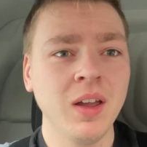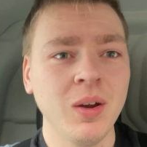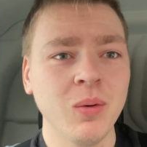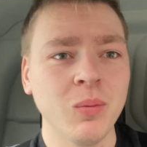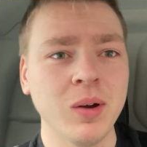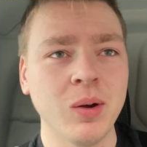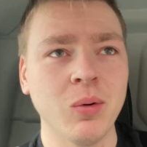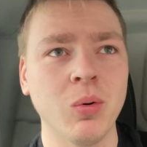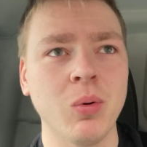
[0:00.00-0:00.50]

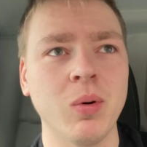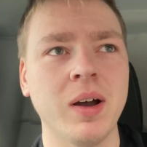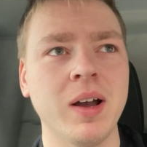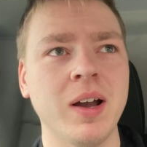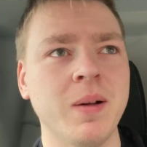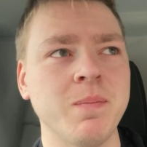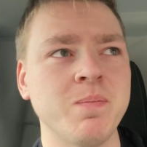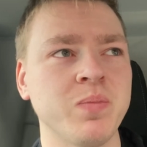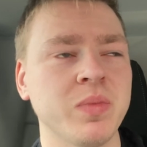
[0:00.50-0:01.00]

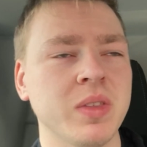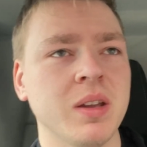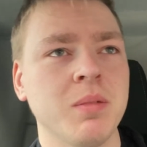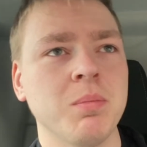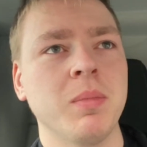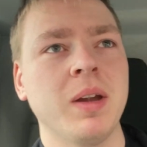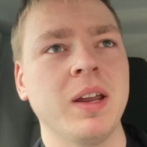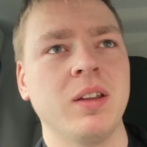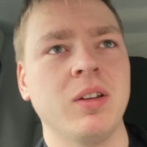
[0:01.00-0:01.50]
we'll
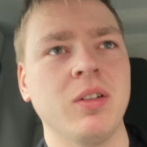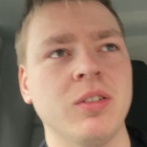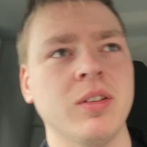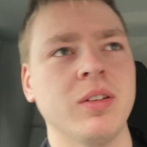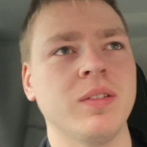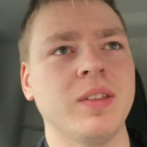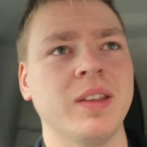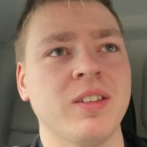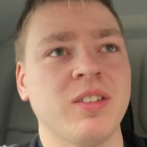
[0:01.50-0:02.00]
make use
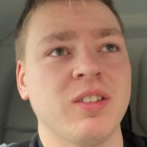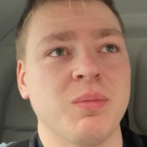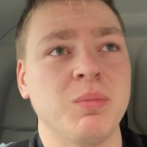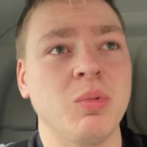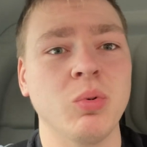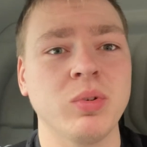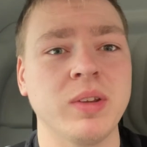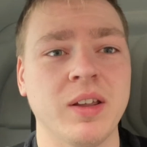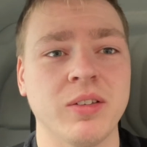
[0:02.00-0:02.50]
of this
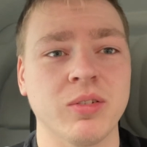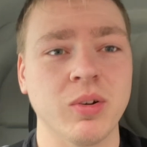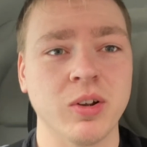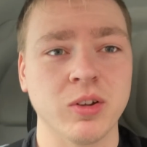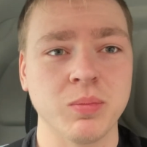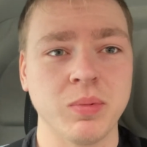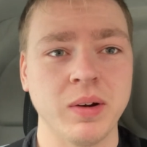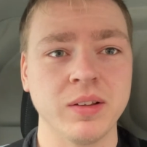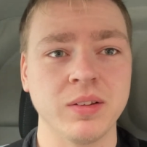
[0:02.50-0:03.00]
small Tesco
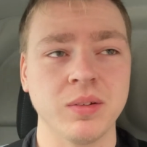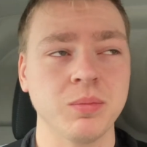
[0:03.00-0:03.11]
Express.